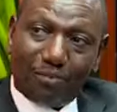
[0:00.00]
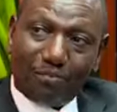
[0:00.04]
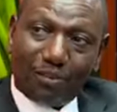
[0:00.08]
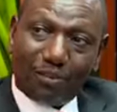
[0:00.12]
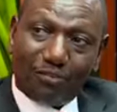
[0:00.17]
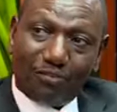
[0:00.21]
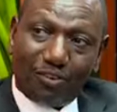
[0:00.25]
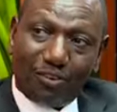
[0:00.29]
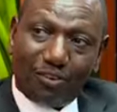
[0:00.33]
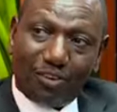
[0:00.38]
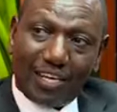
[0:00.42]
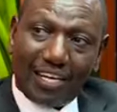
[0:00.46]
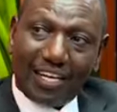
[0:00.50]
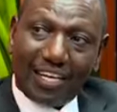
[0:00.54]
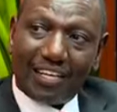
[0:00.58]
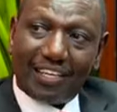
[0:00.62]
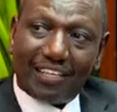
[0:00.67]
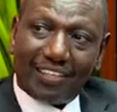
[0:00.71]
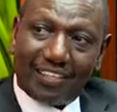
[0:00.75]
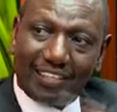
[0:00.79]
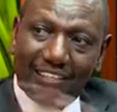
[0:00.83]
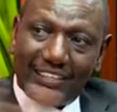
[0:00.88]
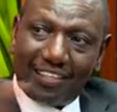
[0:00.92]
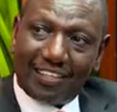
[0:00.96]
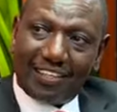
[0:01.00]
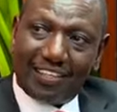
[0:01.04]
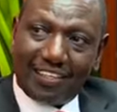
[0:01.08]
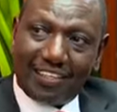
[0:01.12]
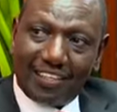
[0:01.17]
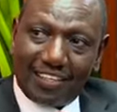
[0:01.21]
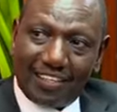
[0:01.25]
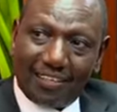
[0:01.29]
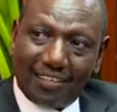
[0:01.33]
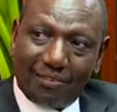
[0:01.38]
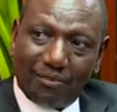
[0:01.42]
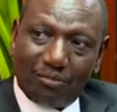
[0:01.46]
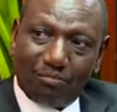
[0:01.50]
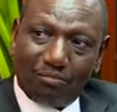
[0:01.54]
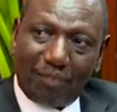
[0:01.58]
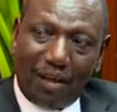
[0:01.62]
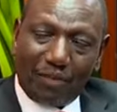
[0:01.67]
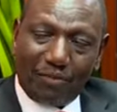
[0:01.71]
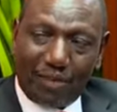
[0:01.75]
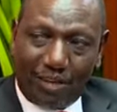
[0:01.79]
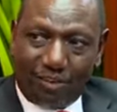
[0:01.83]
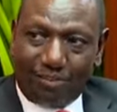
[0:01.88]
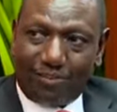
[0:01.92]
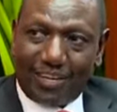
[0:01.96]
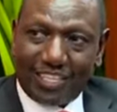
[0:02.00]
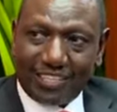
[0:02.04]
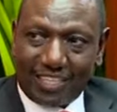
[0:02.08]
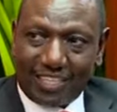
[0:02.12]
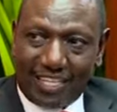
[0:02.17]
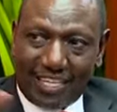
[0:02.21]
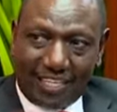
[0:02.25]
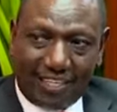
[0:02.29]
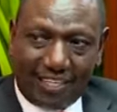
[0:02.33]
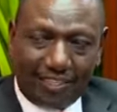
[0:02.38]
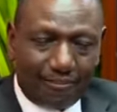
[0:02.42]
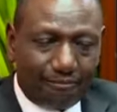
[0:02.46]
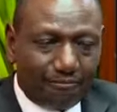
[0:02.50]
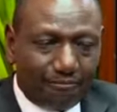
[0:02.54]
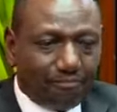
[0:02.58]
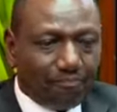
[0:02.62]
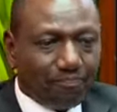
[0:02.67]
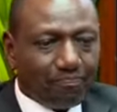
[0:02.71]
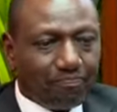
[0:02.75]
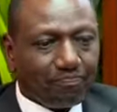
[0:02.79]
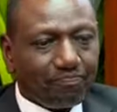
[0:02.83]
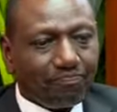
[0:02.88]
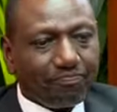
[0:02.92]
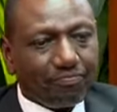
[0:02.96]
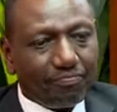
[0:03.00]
before I, uh, by way of answering. Yes.